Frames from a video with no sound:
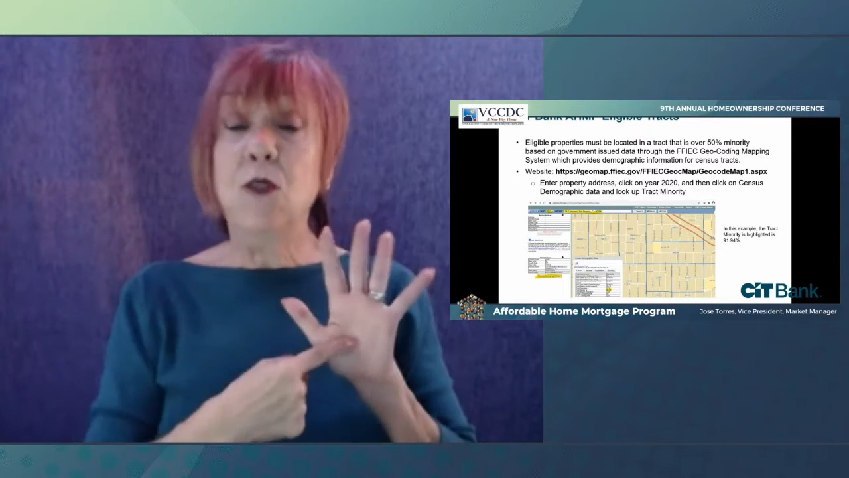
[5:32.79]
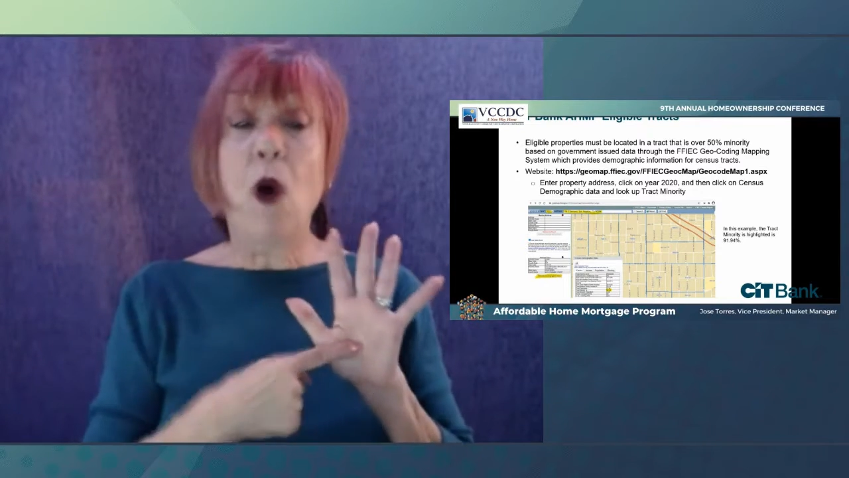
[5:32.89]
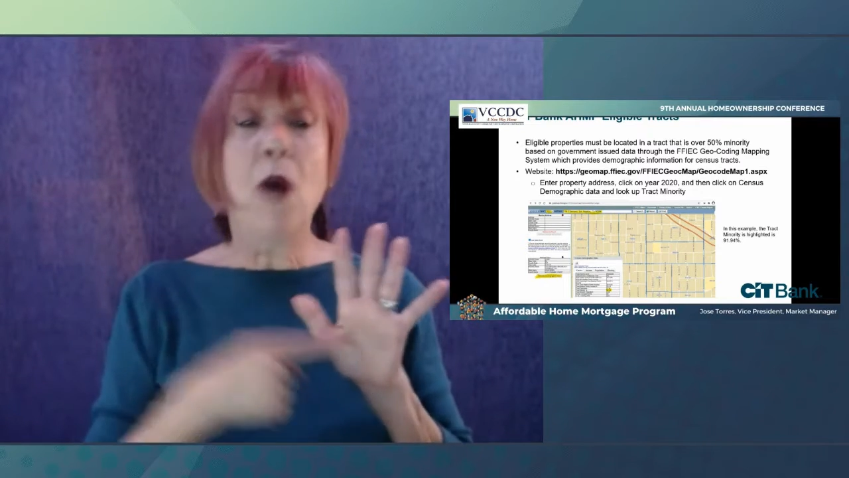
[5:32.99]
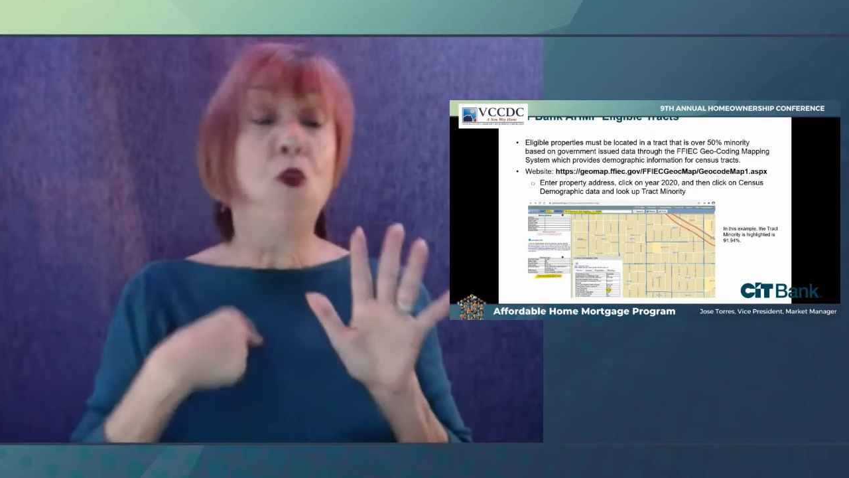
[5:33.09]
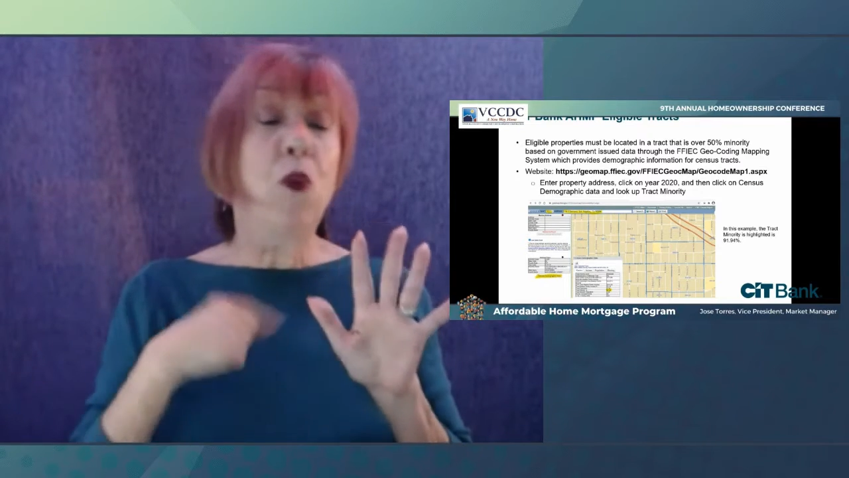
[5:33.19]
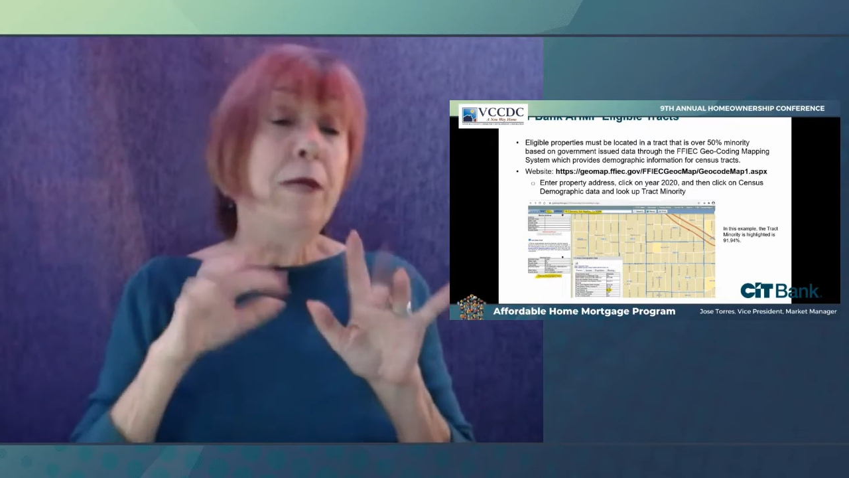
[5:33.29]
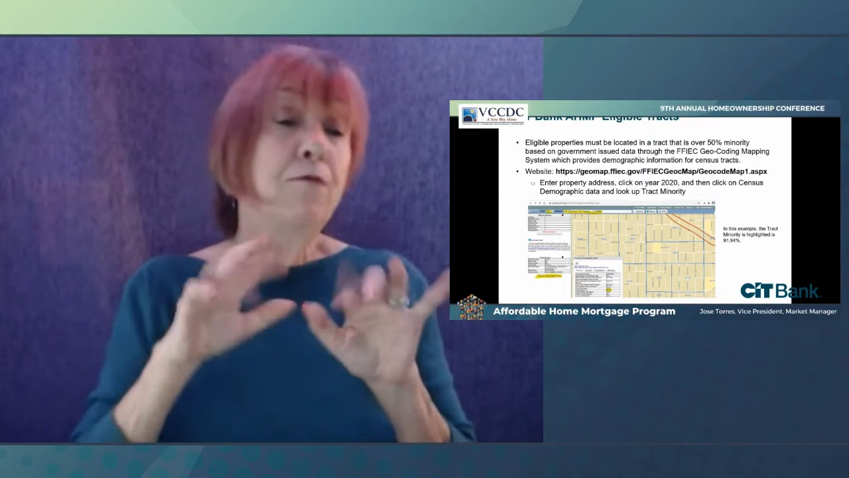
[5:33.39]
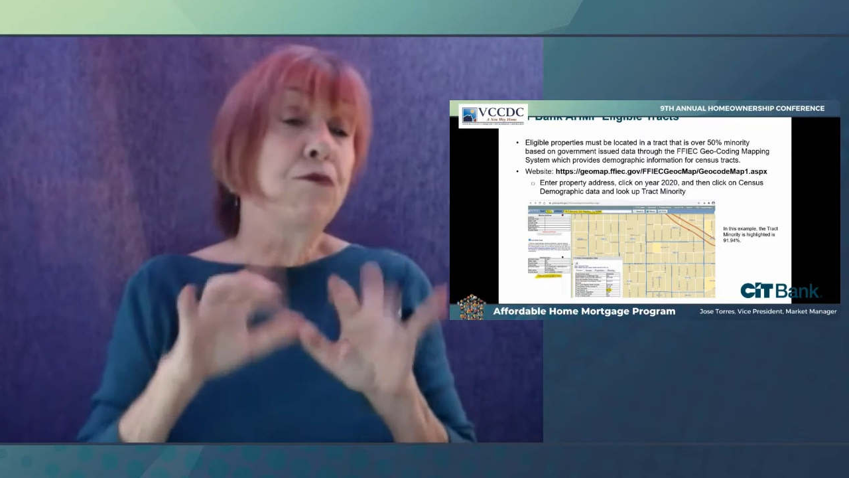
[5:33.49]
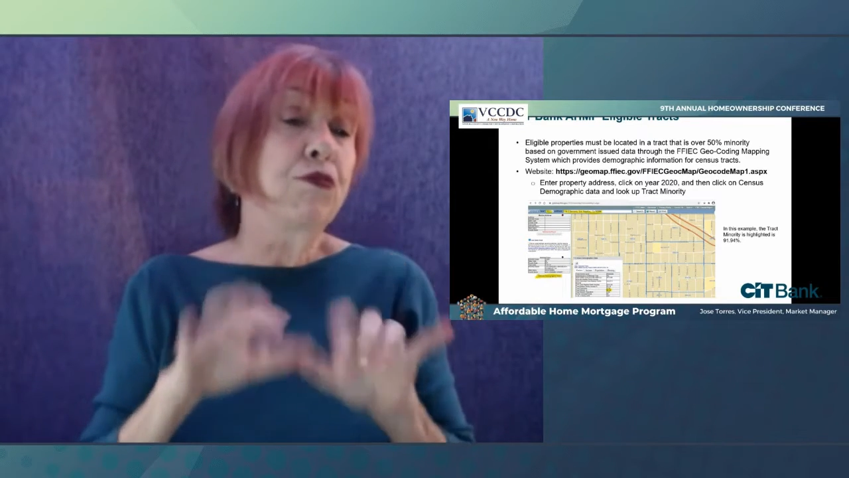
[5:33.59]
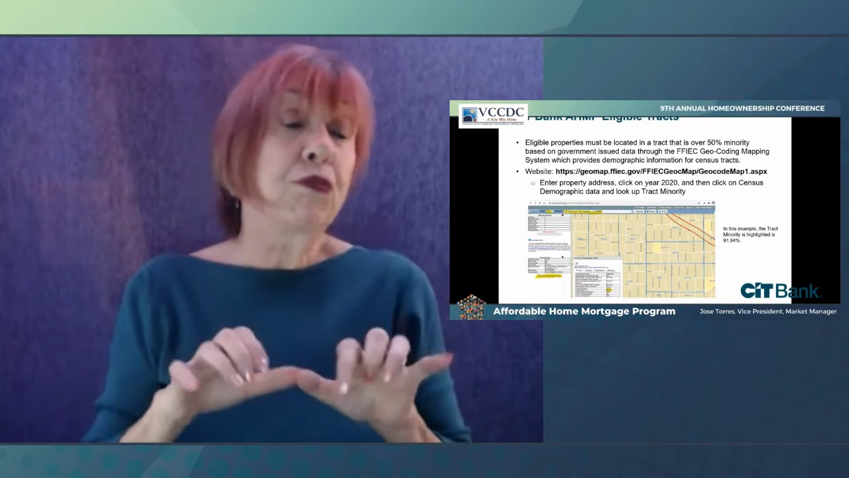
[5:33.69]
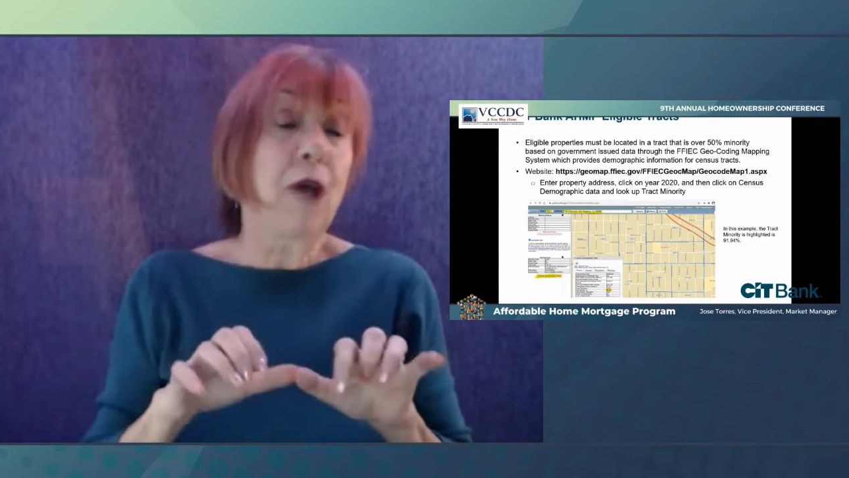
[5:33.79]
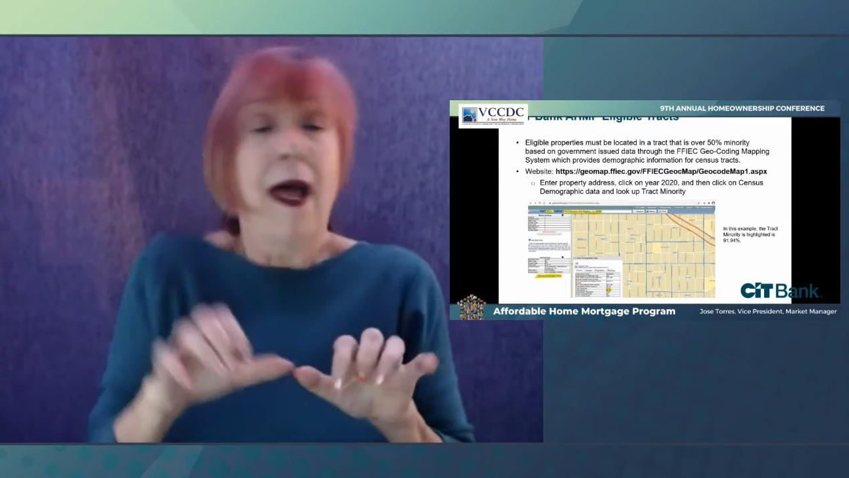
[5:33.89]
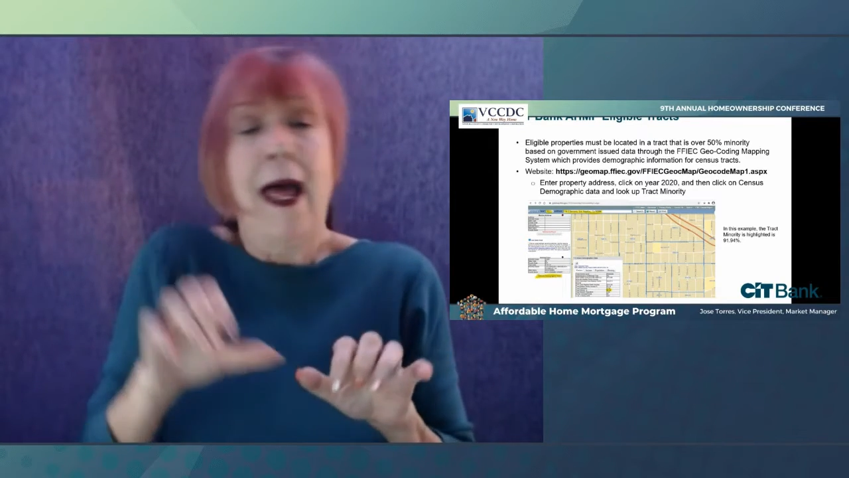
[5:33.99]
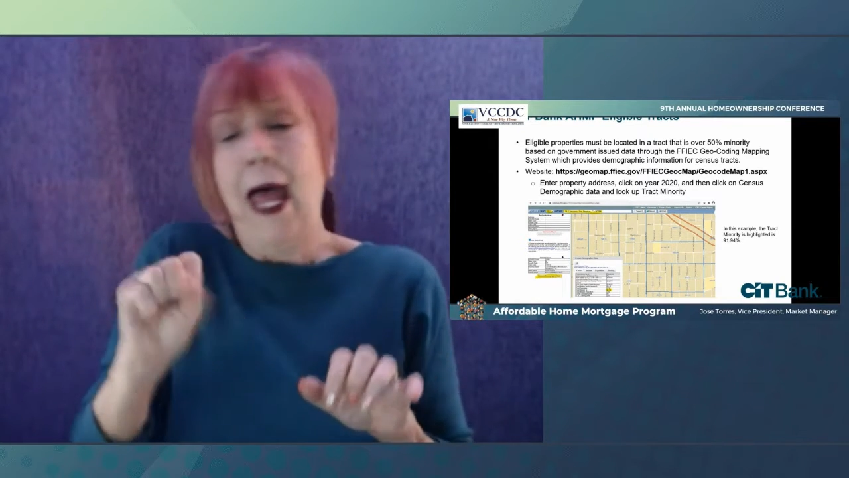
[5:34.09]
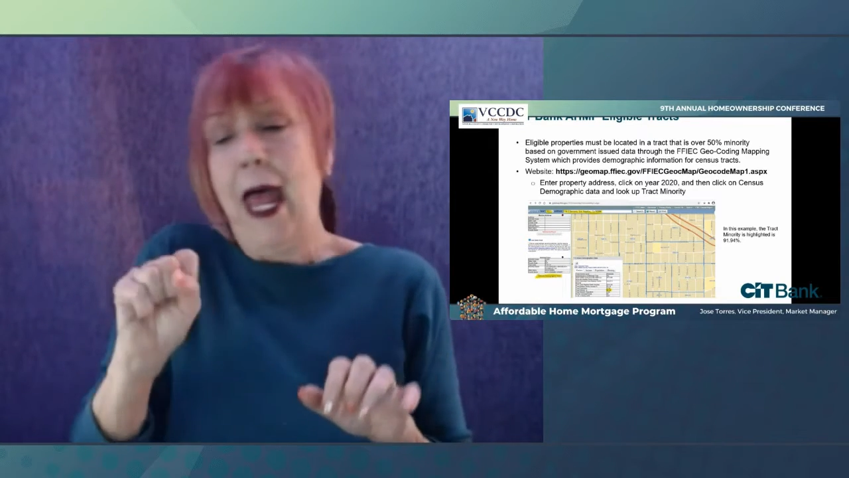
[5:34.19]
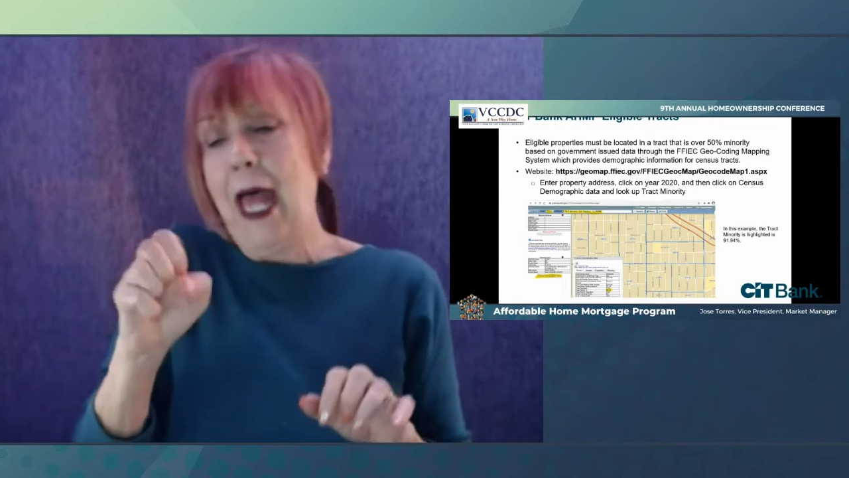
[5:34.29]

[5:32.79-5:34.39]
Street in Los Angeles.